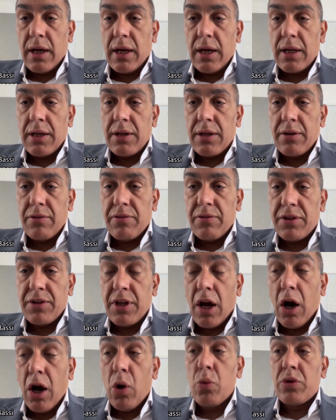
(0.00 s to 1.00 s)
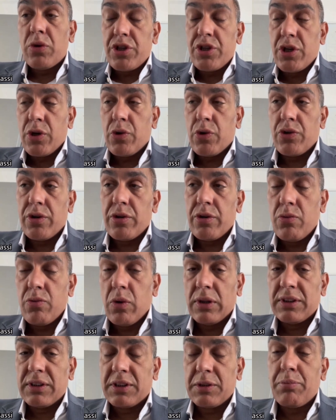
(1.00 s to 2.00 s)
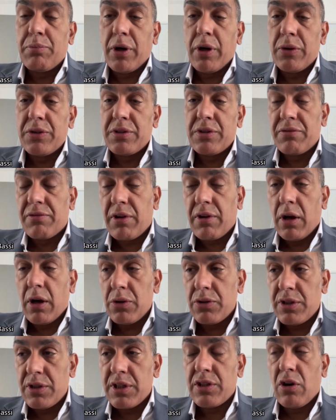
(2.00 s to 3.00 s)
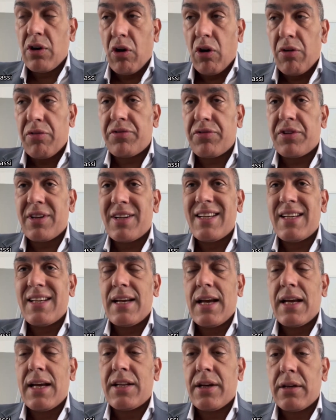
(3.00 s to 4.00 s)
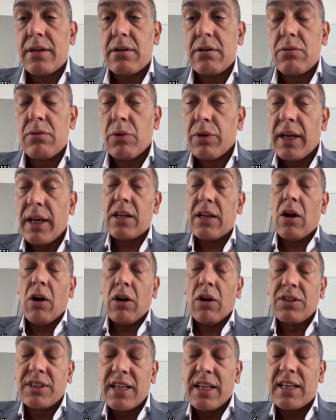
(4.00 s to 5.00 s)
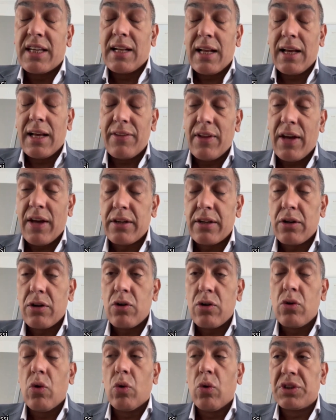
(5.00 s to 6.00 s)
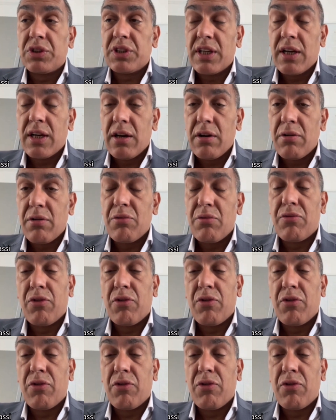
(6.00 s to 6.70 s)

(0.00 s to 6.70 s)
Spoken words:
And for the older children, once the bones have closed, is often headache when they can articulate that, nausea,